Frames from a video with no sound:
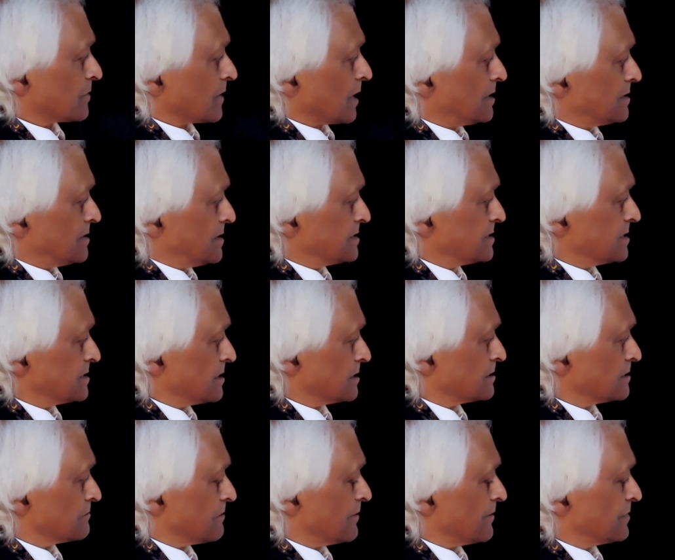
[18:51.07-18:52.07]
and this is the
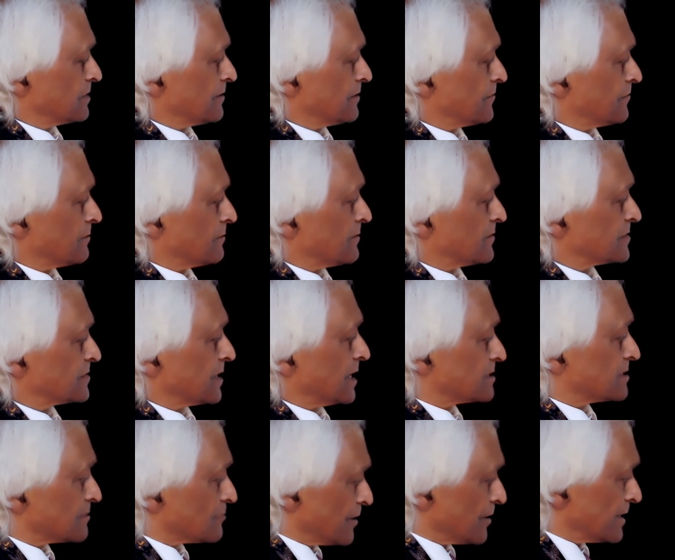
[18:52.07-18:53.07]
derivative form of
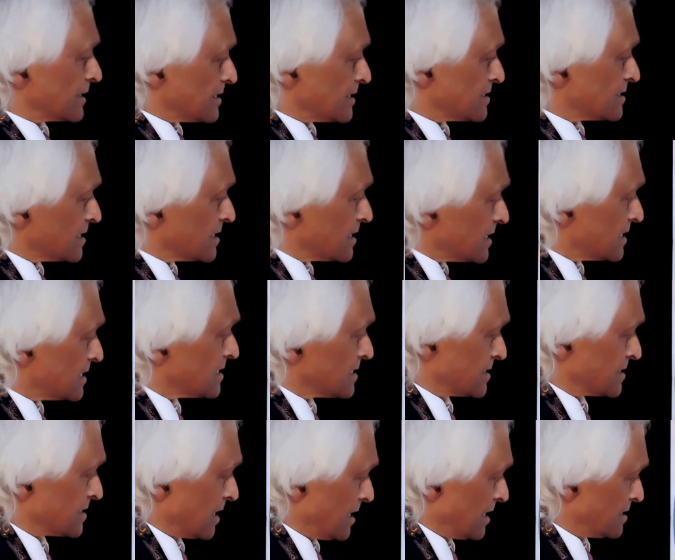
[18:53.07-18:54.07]
science, great as it
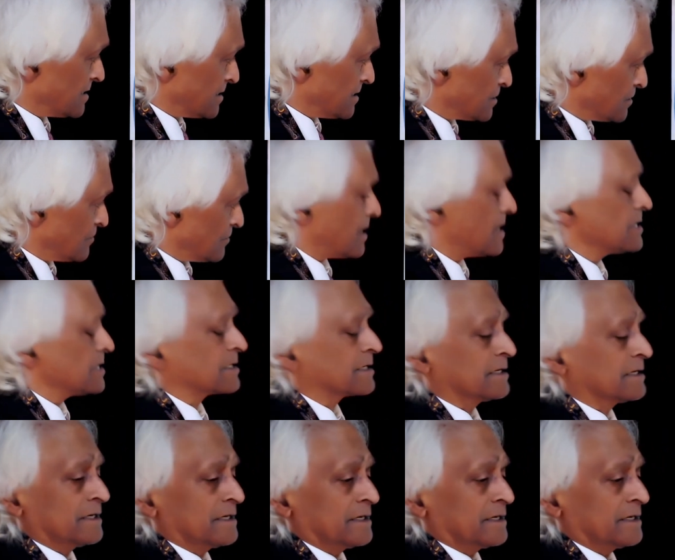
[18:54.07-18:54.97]
is, science is great.